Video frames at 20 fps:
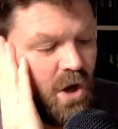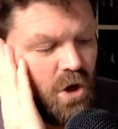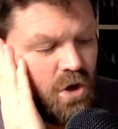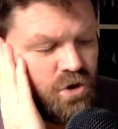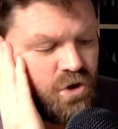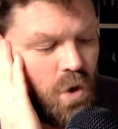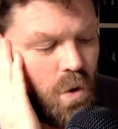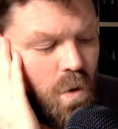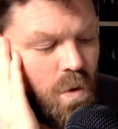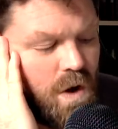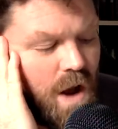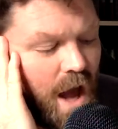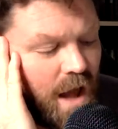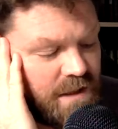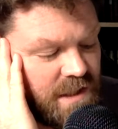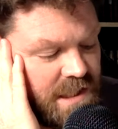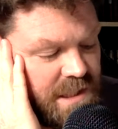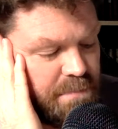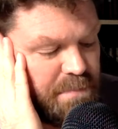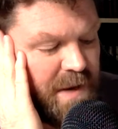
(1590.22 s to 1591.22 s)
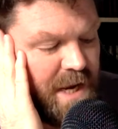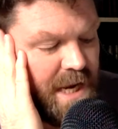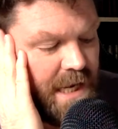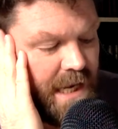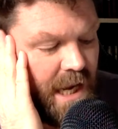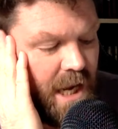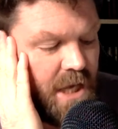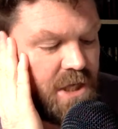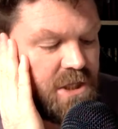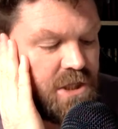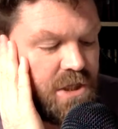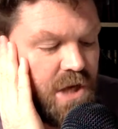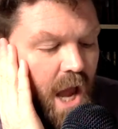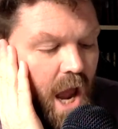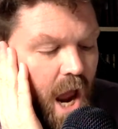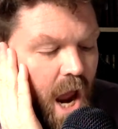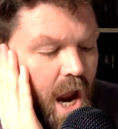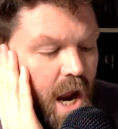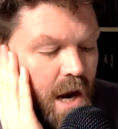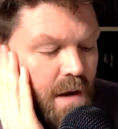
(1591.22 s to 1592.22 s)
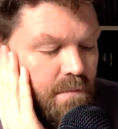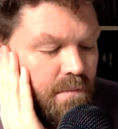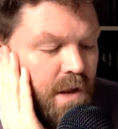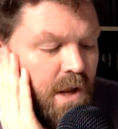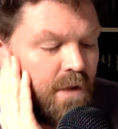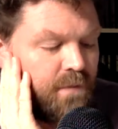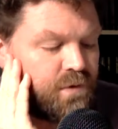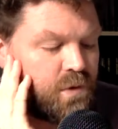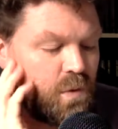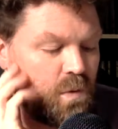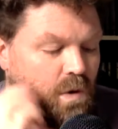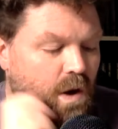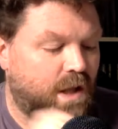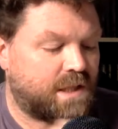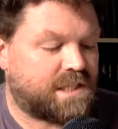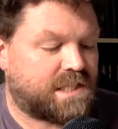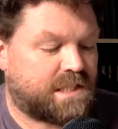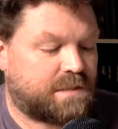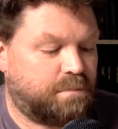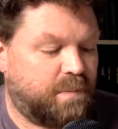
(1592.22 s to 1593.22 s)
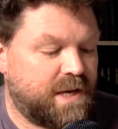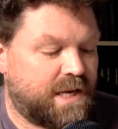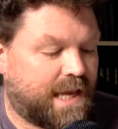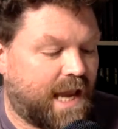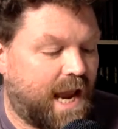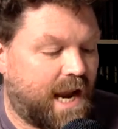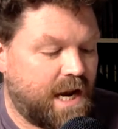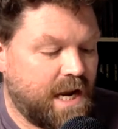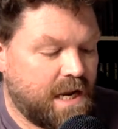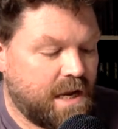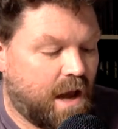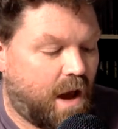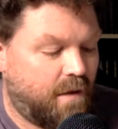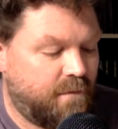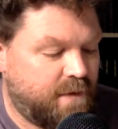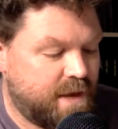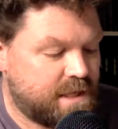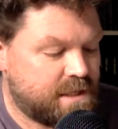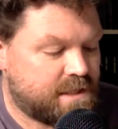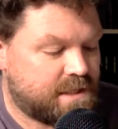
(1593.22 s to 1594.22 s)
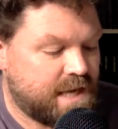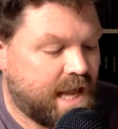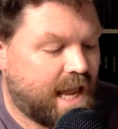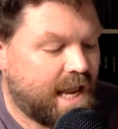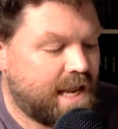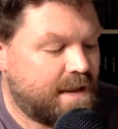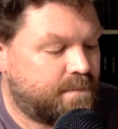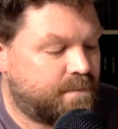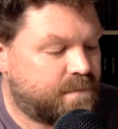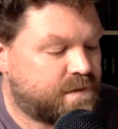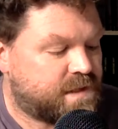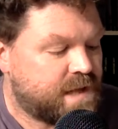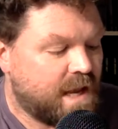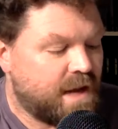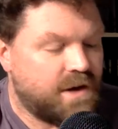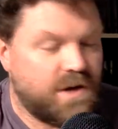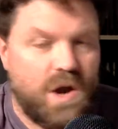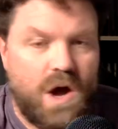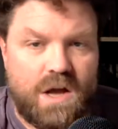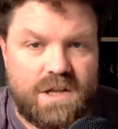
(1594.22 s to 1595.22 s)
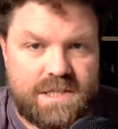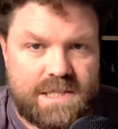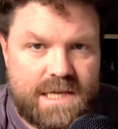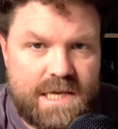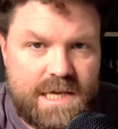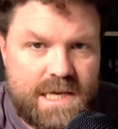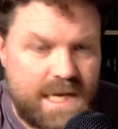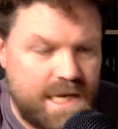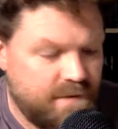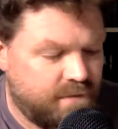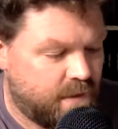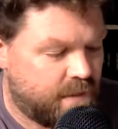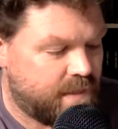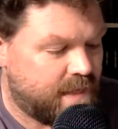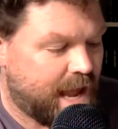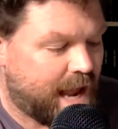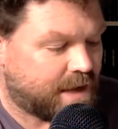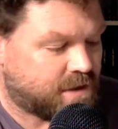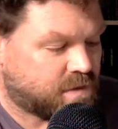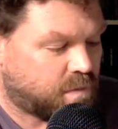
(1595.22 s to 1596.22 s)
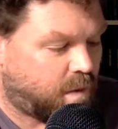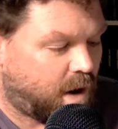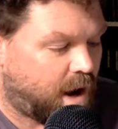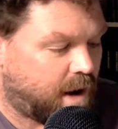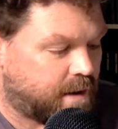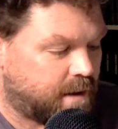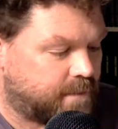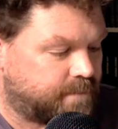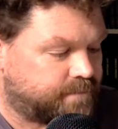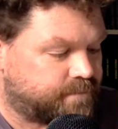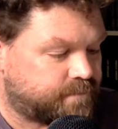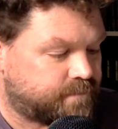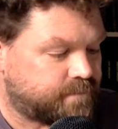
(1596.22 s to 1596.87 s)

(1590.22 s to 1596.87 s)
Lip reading: "Do not speak his name. Do not speak any of his names, not even that one."